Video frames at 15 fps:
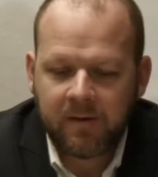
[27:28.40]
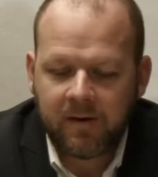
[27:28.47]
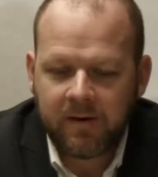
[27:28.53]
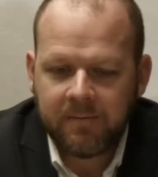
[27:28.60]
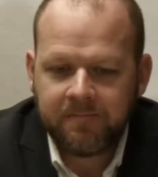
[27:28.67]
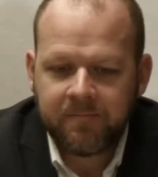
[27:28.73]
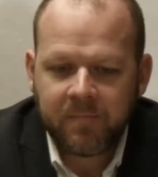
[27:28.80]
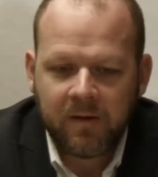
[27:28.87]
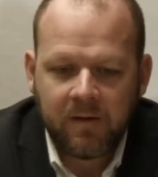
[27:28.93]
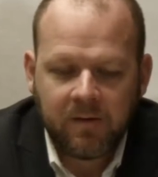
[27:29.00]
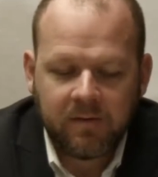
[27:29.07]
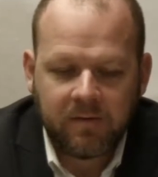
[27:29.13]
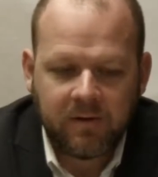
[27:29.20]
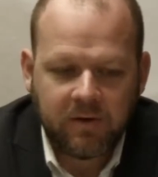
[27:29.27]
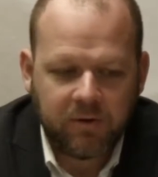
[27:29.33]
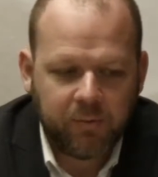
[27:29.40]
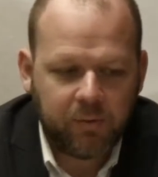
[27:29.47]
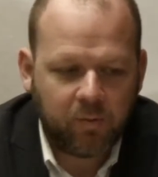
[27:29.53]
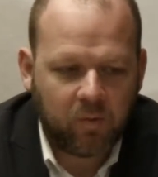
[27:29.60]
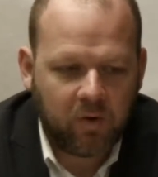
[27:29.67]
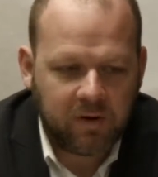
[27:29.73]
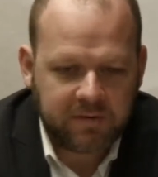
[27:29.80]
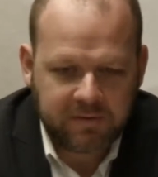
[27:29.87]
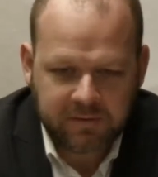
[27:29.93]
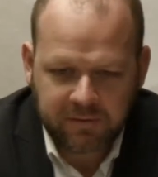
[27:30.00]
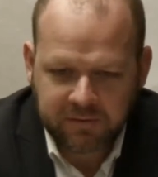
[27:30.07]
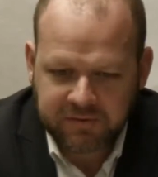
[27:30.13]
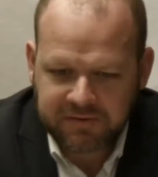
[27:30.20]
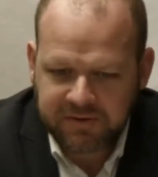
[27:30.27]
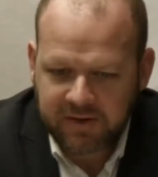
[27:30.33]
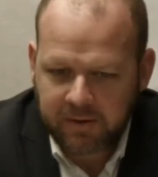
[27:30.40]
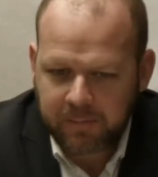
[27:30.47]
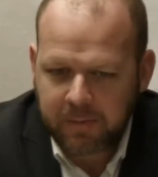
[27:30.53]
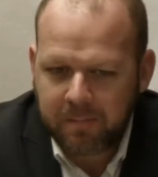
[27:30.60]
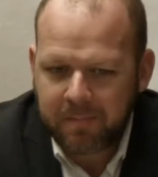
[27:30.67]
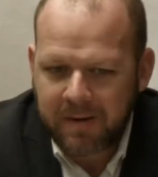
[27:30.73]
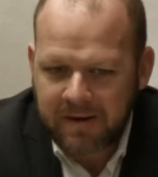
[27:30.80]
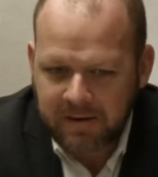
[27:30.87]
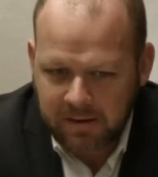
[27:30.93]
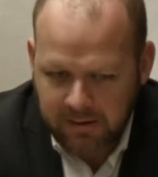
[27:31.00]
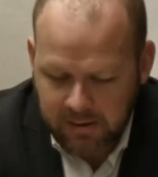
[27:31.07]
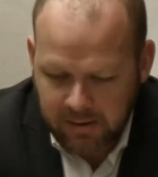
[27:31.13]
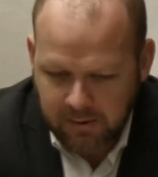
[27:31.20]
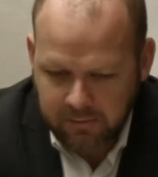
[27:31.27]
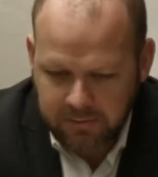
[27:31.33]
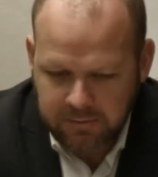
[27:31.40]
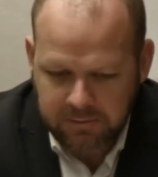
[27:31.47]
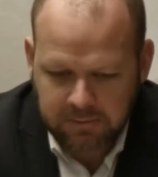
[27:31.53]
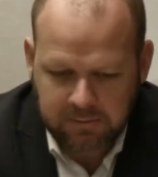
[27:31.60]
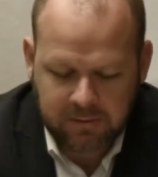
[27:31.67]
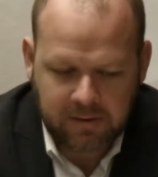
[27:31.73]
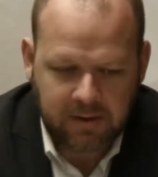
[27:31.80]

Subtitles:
All right. Then you would want to go set up a bank account.